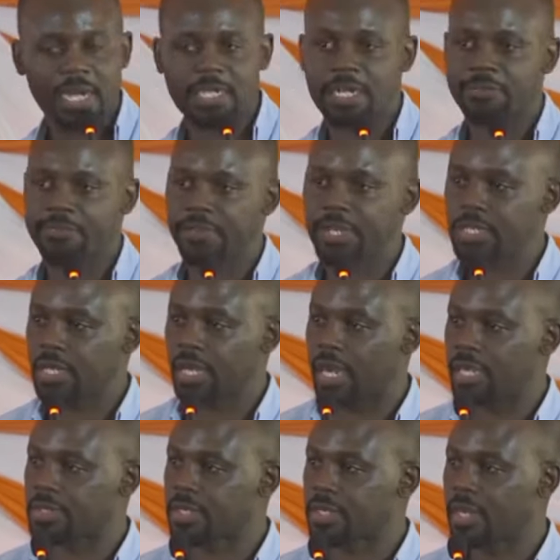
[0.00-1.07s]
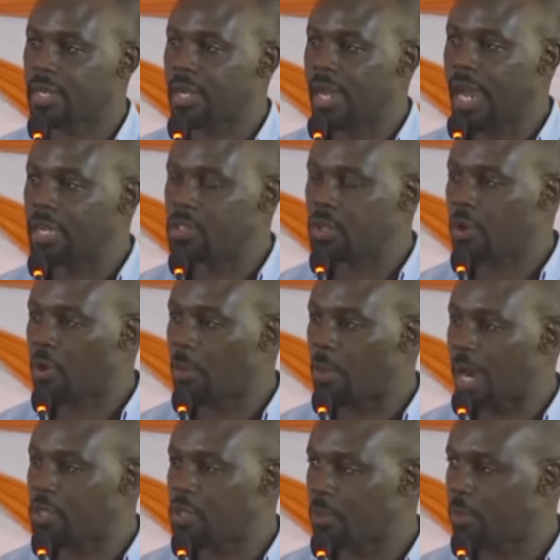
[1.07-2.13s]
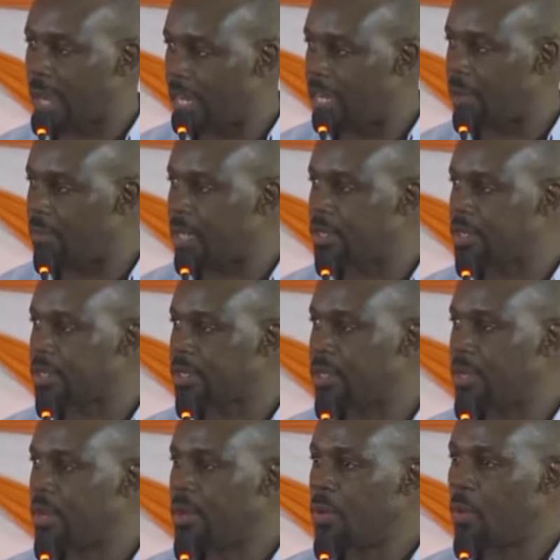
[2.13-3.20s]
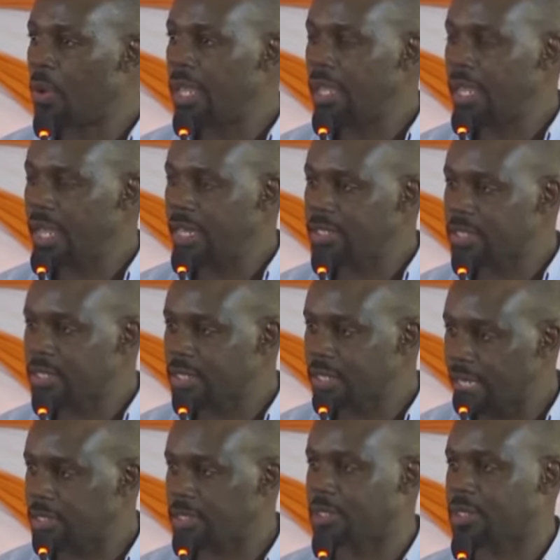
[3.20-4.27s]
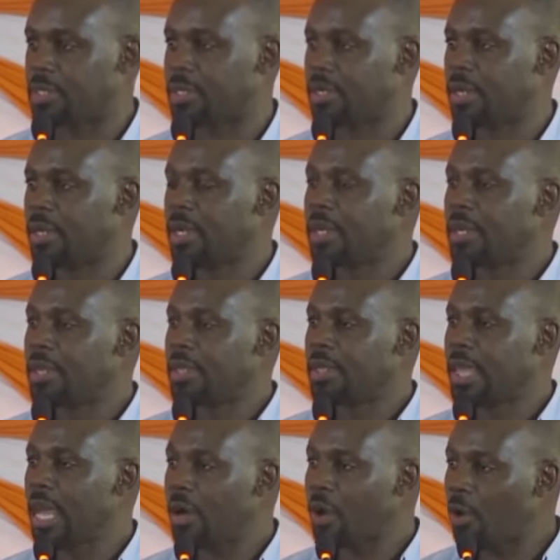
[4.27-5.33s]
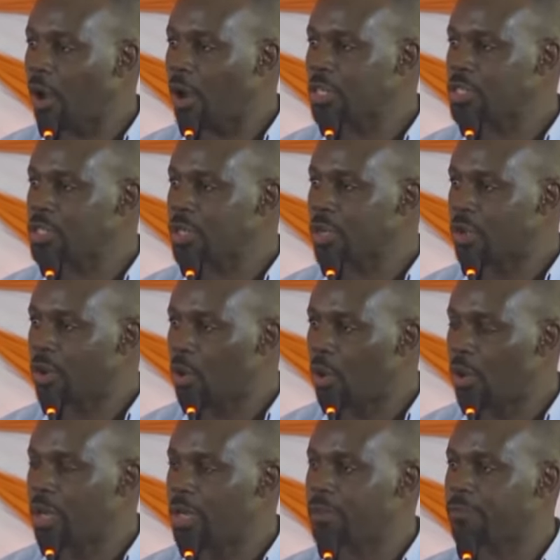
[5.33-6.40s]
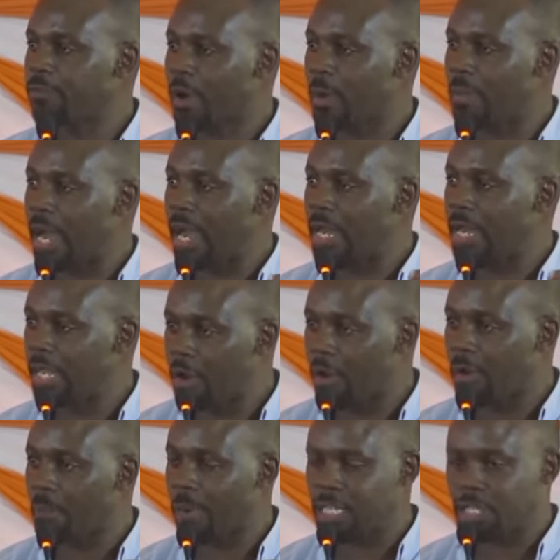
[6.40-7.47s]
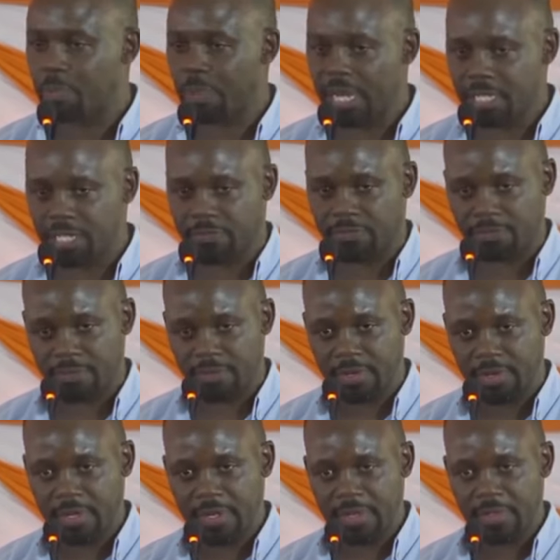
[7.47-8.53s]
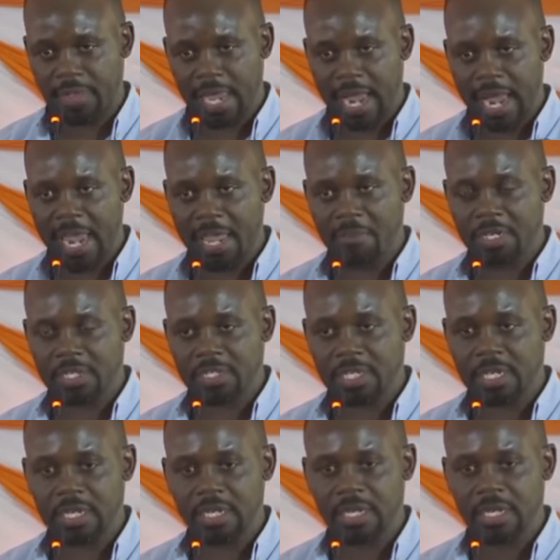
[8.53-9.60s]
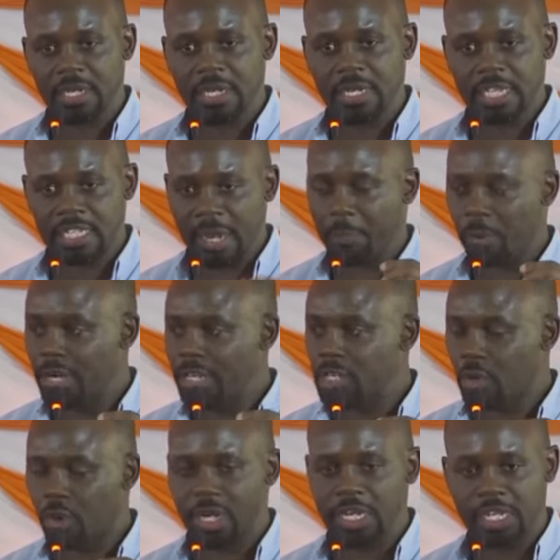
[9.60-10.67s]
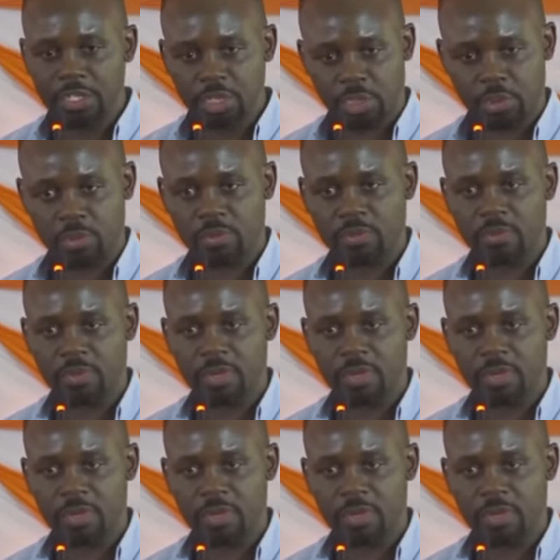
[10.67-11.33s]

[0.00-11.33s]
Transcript: matter facing us as we go back to parliament. We insist the court ruled from a legal perspective. The IBC is a political issue.